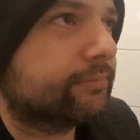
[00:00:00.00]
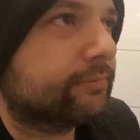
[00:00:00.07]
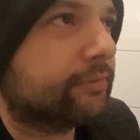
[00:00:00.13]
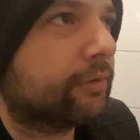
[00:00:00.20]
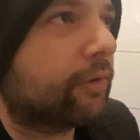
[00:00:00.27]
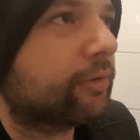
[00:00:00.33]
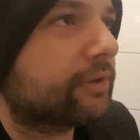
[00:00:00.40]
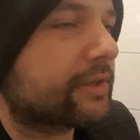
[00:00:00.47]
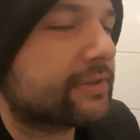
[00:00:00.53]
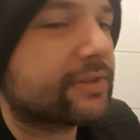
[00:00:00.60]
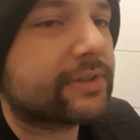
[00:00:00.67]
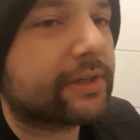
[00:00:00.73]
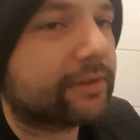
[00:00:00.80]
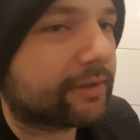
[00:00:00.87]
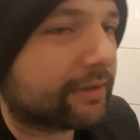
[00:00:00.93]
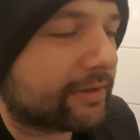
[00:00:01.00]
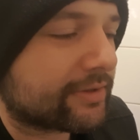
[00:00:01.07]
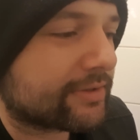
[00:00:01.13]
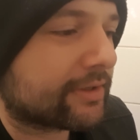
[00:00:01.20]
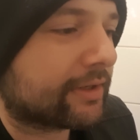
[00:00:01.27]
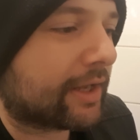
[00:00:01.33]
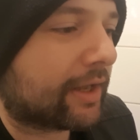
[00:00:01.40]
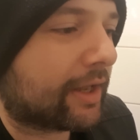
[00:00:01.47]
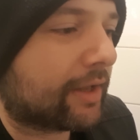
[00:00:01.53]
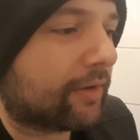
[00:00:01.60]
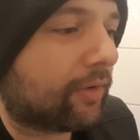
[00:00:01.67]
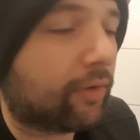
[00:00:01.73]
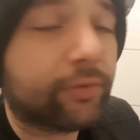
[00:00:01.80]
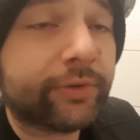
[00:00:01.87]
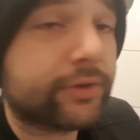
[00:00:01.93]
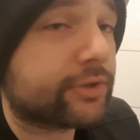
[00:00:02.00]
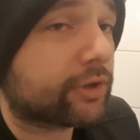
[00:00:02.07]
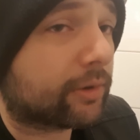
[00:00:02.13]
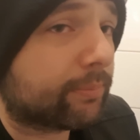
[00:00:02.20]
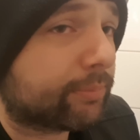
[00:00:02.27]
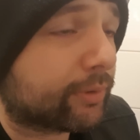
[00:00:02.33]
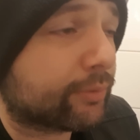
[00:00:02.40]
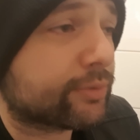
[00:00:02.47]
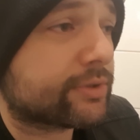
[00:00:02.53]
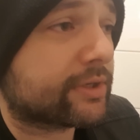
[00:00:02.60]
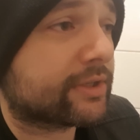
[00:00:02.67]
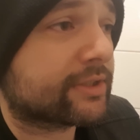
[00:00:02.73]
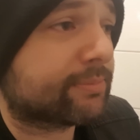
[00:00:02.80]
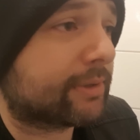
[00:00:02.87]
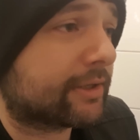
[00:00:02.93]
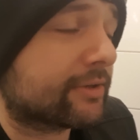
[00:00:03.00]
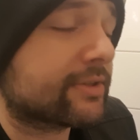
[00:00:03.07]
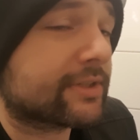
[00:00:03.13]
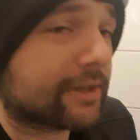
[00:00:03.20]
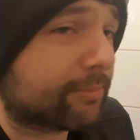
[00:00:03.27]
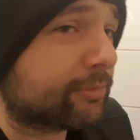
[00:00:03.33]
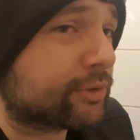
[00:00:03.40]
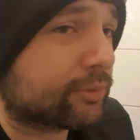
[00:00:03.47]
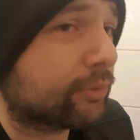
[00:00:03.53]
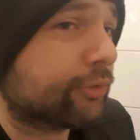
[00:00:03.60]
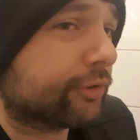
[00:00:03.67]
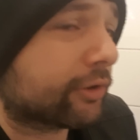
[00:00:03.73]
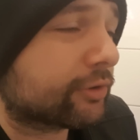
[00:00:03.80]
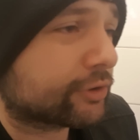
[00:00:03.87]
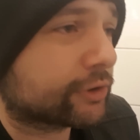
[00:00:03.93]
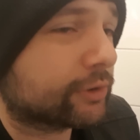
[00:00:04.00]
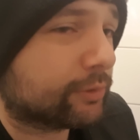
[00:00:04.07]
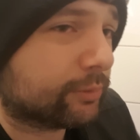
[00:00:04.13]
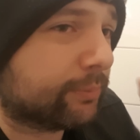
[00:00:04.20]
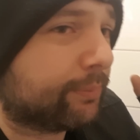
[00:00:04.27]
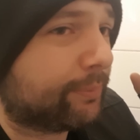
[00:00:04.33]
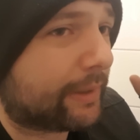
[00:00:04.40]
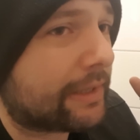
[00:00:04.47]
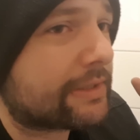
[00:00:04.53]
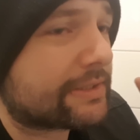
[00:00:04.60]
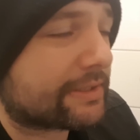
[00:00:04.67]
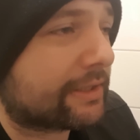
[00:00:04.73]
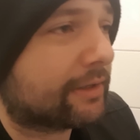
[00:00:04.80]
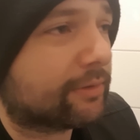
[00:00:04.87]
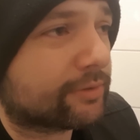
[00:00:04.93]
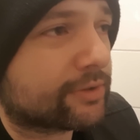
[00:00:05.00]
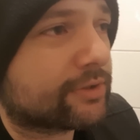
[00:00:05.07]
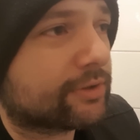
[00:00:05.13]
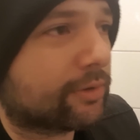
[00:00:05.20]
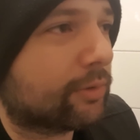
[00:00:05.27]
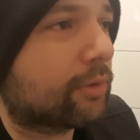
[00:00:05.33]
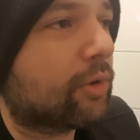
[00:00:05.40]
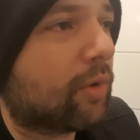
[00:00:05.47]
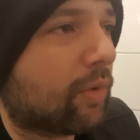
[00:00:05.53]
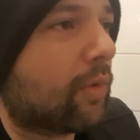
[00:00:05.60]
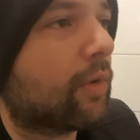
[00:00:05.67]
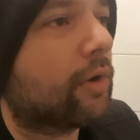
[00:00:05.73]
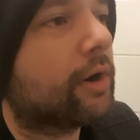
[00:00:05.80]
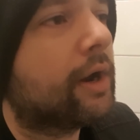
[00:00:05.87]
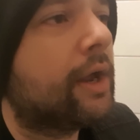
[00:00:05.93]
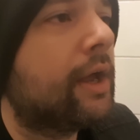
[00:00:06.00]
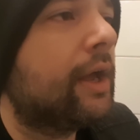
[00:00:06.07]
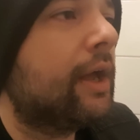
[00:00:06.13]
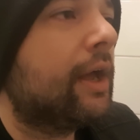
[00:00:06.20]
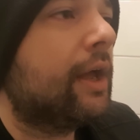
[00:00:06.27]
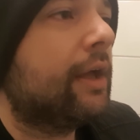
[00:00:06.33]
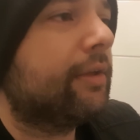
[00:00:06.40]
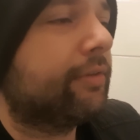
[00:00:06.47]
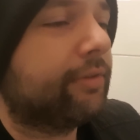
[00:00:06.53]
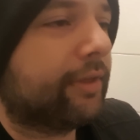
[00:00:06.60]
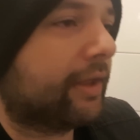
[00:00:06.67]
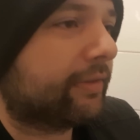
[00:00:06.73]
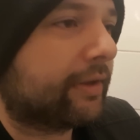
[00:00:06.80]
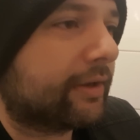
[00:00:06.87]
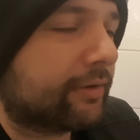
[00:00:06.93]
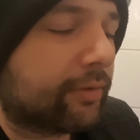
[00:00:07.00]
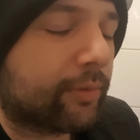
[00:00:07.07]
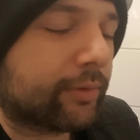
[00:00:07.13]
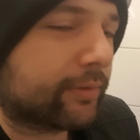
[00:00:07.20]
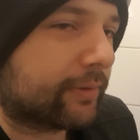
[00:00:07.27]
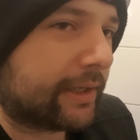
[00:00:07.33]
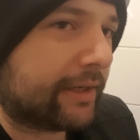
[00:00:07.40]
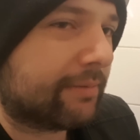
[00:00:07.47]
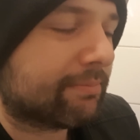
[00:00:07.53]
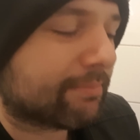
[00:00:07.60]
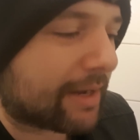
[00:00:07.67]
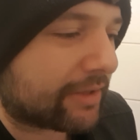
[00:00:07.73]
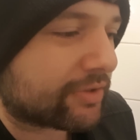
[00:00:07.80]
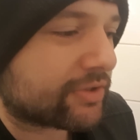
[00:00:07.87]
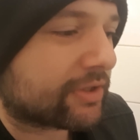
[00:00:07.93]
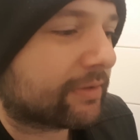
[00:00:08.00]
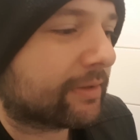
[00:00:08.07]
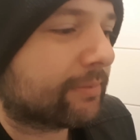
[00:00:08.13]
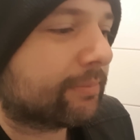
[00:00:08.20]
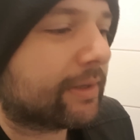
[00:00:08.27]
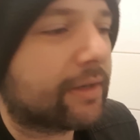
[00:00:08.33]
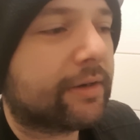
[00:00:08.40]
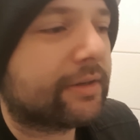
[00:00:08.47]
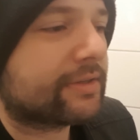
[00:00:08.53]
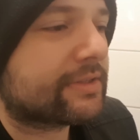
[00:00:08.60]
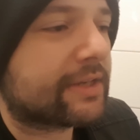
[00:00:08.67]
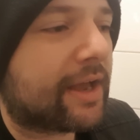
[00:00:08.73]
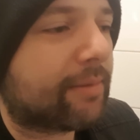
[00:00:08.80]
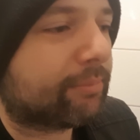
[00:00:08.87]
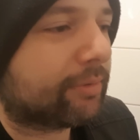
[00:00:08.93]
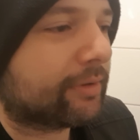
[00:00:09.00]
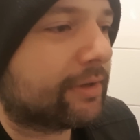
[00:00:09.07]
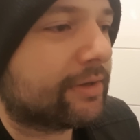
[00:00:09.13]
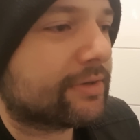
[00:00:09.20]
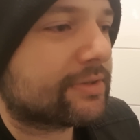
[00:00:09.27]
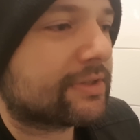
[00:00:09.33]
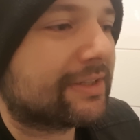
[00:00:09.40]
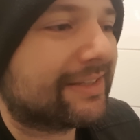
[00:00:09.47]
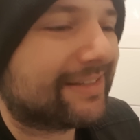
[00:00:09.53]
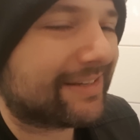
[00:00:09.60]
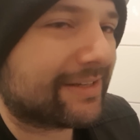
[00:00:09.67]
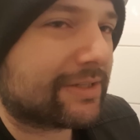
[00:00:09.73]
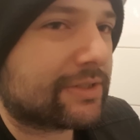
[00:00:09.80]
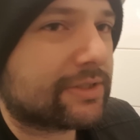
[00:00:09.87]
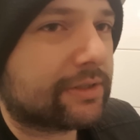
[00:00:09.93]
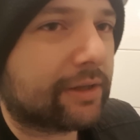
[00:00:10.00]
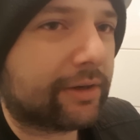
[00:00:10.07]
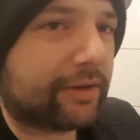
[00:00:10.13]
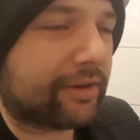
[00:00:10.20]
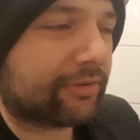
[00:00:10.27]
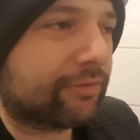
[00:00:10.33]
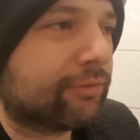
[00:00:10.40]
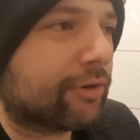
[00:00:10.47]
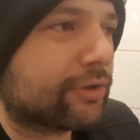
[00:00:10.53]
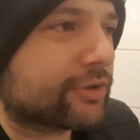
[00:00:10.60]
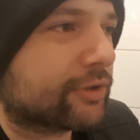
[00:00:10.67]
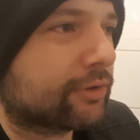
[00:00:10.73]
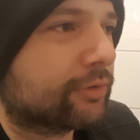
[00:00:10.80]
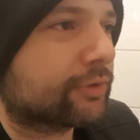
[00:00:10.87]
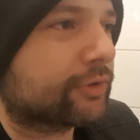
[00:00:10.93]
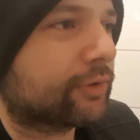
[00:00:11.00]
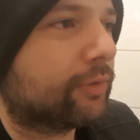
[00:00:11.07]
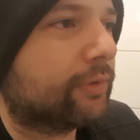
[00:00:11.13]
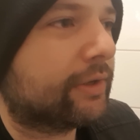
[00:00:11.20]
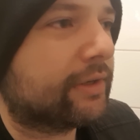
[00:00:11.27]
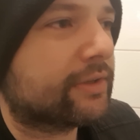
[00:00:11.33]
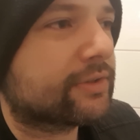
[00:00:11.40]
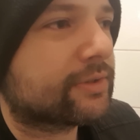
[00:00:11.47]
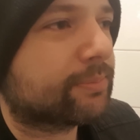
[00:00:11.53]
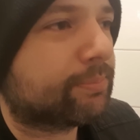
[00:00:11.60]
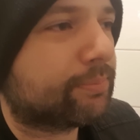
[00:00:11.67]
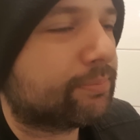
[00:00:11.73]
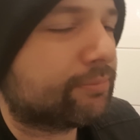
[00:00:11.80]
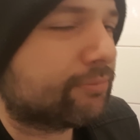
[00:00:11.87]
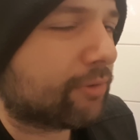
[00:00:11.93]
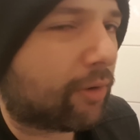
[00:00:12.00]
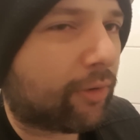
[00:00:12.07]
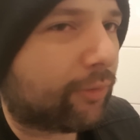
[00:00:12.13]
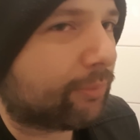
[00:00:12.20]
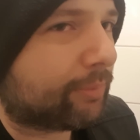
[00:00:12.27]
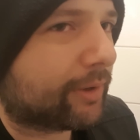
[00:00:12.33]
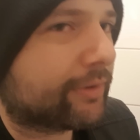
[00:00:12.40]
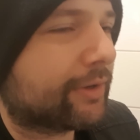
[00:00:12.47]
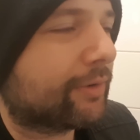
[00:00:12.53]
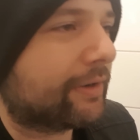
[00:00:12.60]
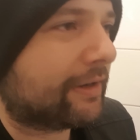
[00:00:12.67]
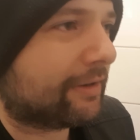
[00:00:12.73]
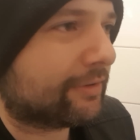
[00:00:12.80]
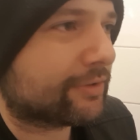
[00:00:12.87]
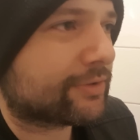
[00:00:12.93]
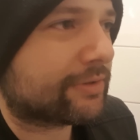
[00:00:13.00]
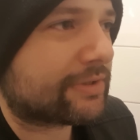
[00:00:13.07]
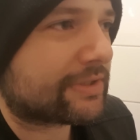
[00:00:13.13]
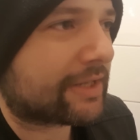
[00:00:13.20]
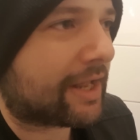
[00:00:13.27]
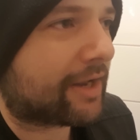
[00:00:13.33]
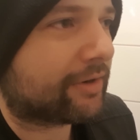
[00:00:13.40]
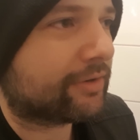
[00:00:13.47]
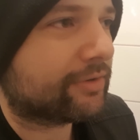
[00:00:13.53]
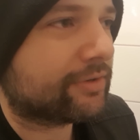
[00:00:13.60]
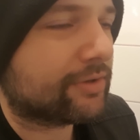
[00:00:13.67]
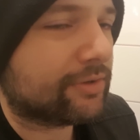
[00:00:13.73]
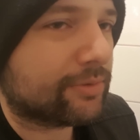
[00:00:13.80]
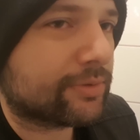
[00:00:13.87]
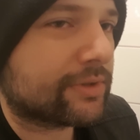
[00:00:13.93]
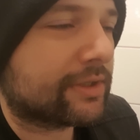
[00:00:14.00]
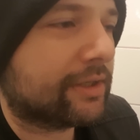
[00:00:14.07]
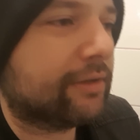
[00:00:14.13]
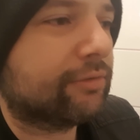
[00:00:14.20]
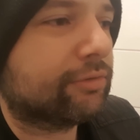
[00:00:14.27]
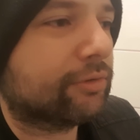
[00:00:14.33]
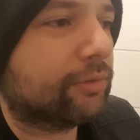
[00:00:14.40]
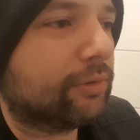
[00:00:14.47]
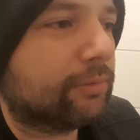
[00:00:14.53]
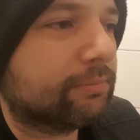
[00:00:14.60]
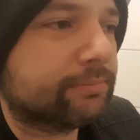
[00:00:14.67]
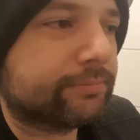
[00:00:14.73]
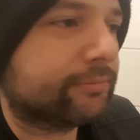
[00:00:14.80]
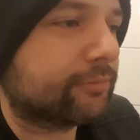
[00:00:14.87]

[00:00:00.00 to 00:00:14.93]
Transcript: not necessarily listed on the job postings, because some tools are so basic or so core that they don't really mention them. An example is Git, like as version control. It is all but an industry standard to use Git for